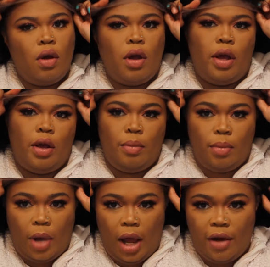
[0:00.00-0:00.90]

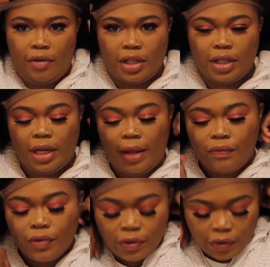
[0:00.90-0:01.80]
Having the
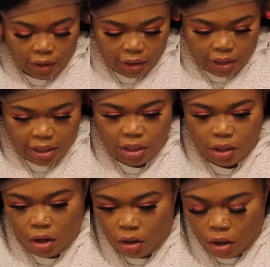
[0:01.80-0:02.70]
length this
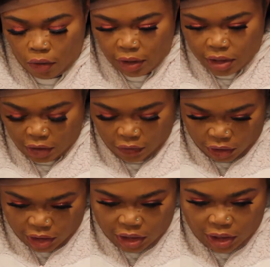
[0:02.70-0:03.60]
long, obviously you've
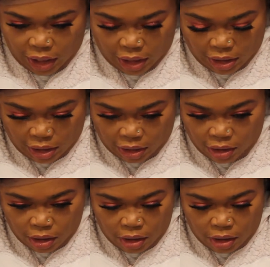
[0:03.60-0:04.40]
got to style it,